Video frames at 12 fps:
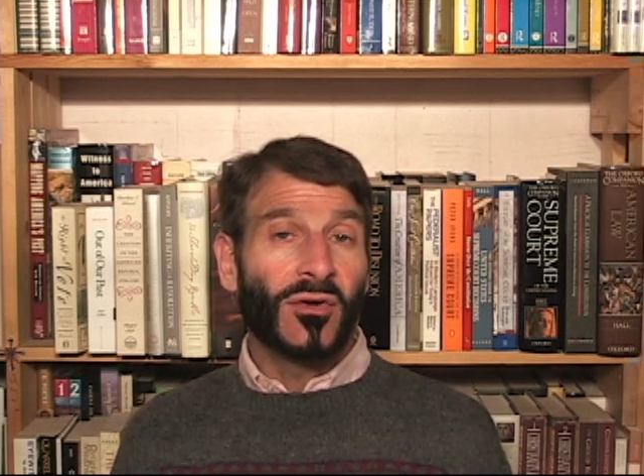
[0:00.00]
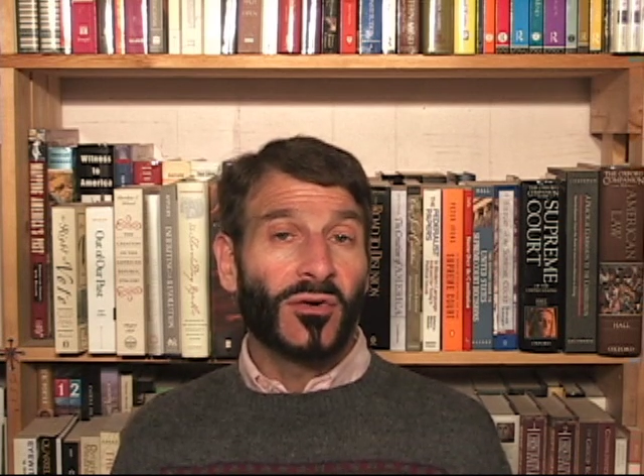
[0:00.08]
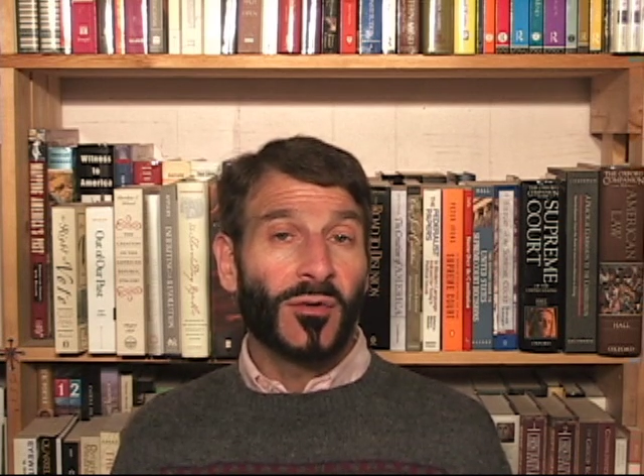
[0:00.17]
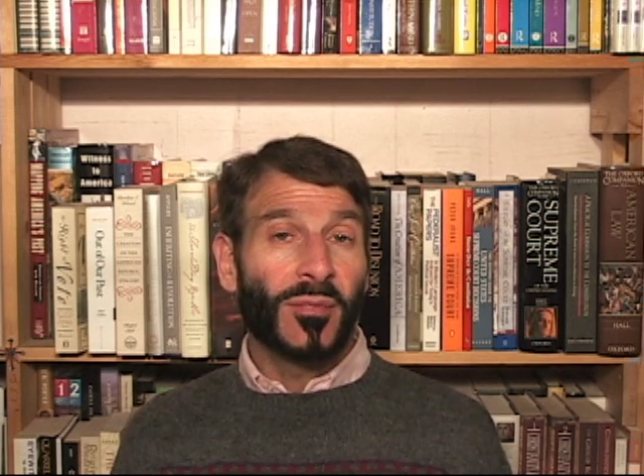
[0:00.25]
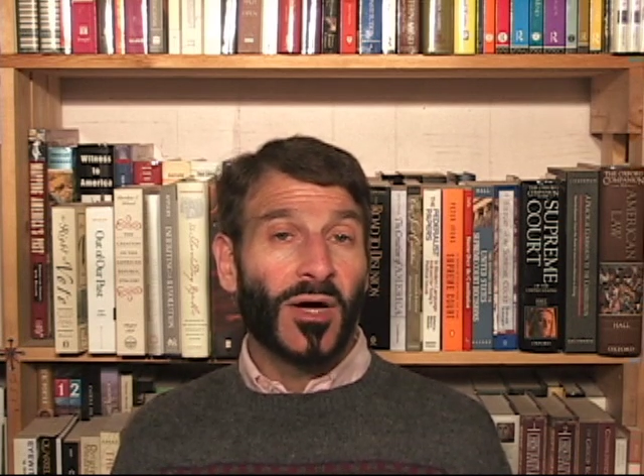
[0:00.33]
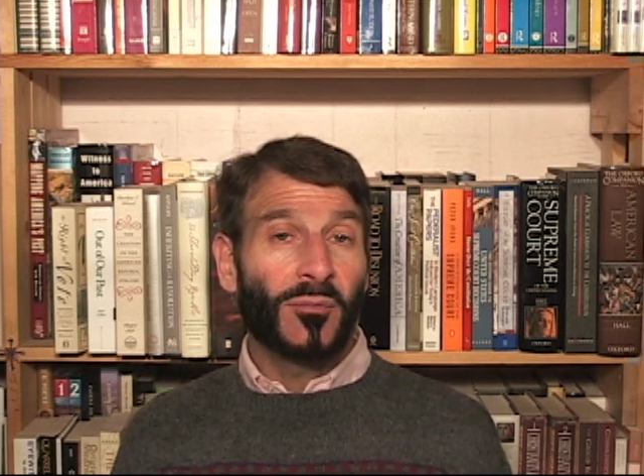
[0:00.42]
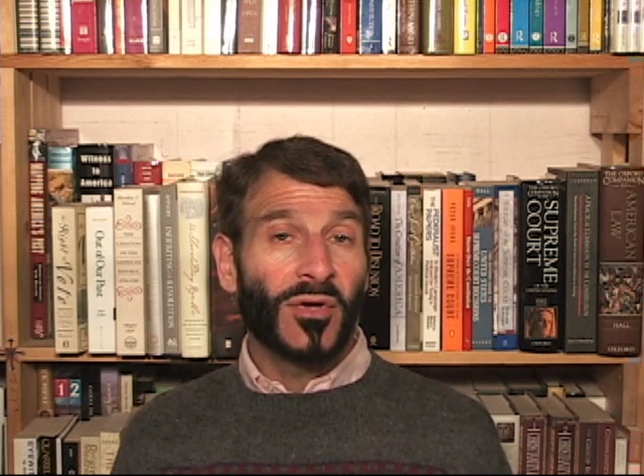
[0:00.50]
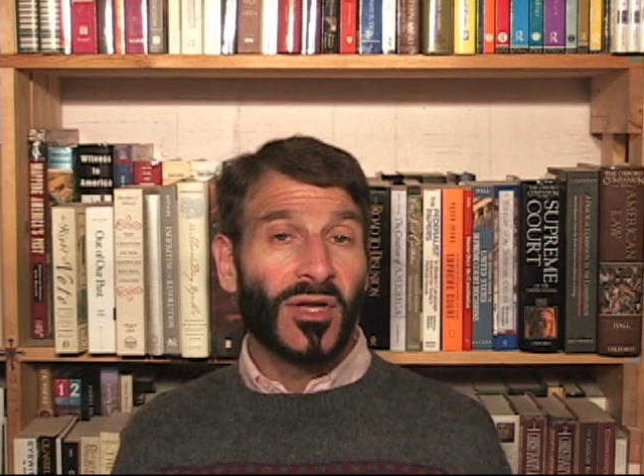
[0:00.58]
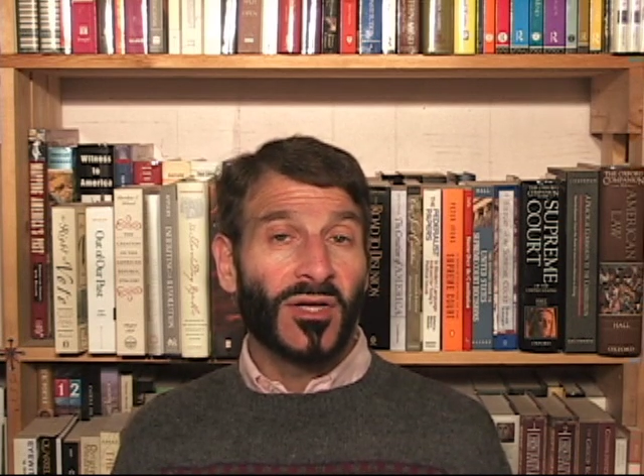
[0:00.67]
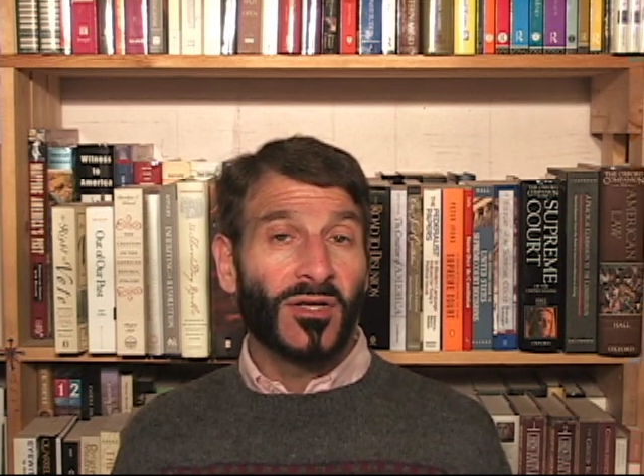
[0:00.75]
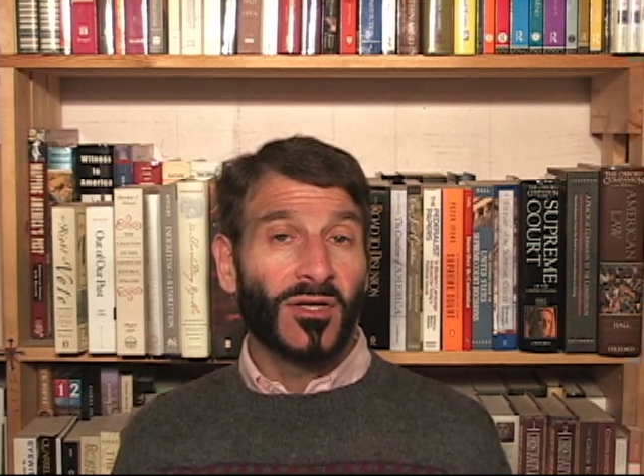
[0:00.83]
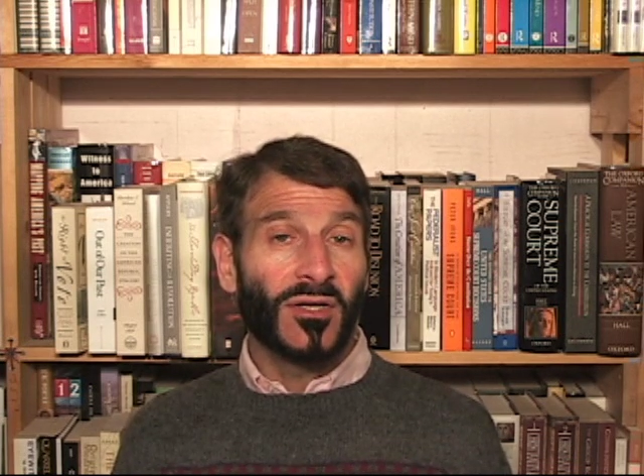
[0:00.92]
known about
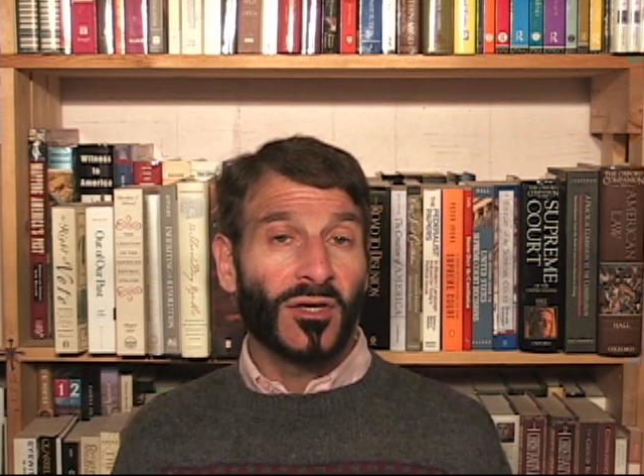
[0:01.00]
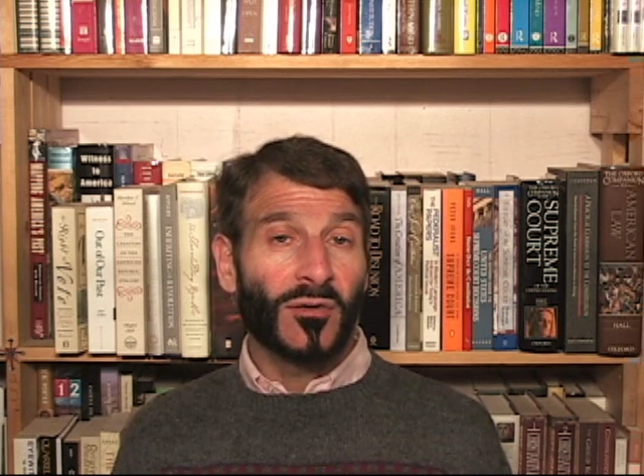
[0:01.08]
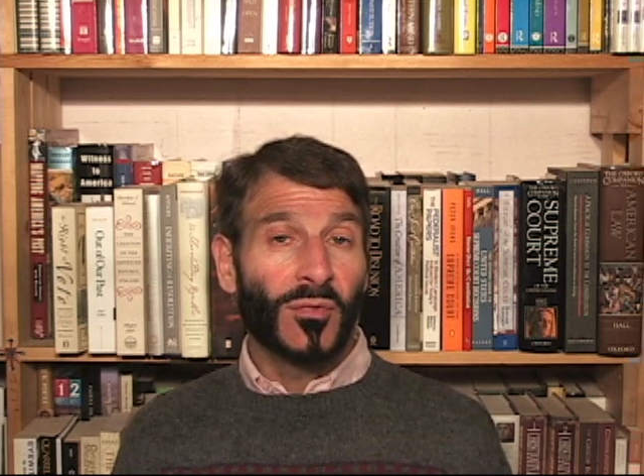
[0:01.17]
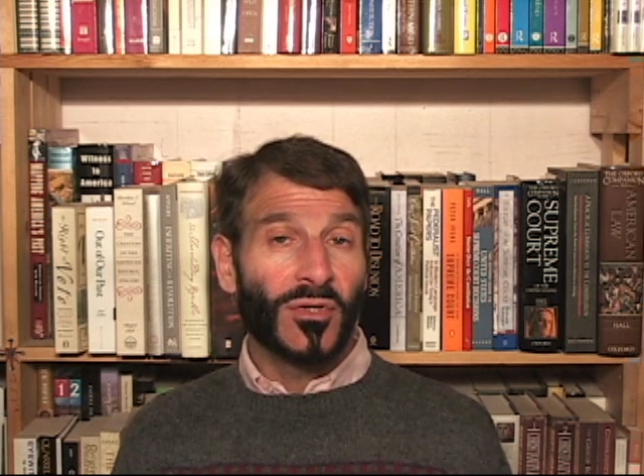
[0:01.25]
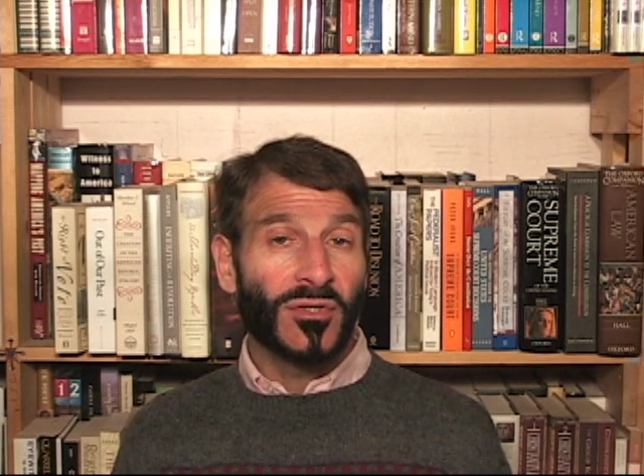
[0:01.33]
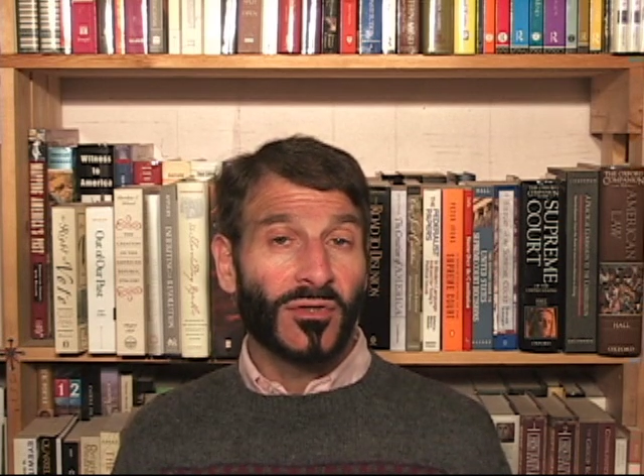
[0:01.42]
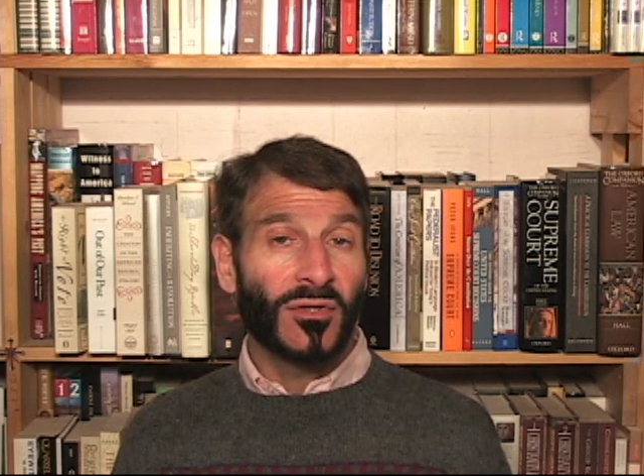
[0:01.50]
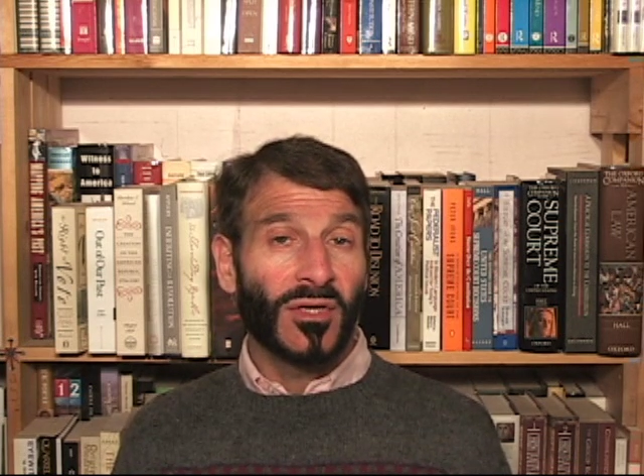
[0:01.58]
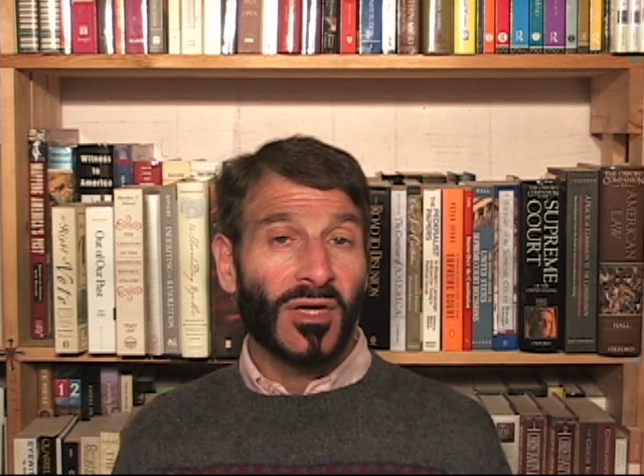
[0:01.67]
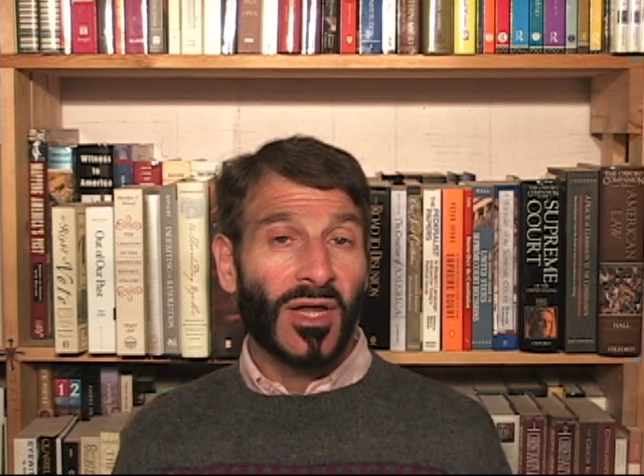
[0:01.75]
predicting the commercial